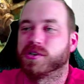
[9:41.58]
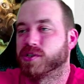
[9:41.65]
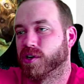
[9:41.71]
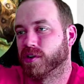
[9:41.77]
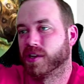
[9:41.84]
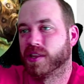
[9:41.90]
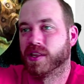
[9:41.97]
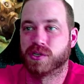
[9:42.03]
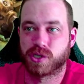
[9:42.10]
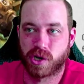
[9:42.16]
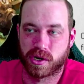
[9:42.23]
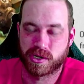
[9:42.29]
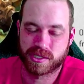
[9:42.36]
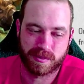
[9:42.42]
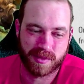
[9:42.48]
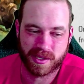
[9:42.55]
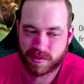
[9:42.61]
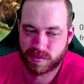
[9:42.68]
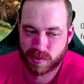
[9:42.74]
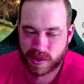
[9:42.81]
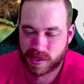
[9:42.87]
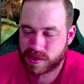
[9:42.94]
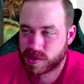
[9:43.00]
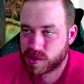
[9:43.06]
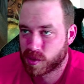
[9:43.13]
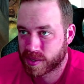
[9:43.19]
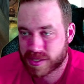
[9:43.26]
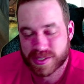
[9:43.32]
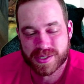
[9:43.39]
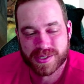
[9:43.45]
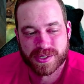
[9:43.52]
and then charge something within 2
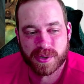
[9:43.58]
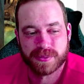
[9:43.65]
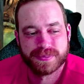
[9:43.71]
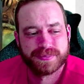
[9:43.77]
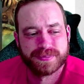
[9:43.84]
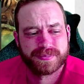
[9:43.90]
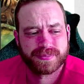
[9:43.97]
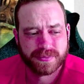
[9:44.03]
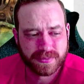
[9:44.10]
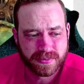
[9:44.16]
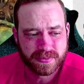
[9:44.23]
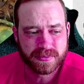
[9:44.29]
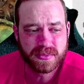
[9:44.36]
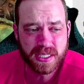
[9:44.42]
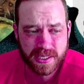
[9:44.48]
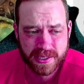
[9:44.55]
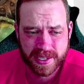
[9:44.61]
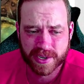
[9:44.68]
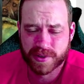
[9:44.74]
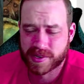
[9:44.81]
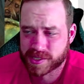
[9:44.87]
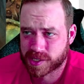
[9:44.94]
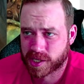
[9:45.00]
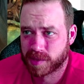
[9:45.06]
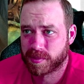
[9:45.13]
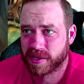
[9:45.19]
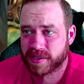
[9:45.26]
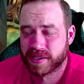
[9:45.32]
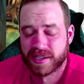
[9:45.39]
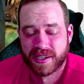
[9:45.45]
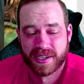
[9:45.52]
inches. So Necrons are going to
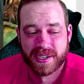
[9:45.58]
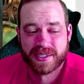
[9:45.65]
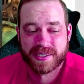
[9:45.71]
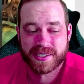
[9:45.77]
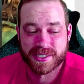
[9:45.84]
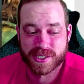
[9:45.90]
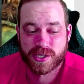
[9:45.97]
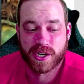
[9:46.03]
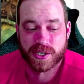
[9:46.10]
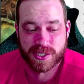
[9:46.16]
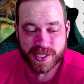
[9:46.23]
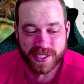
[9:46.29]
be discussed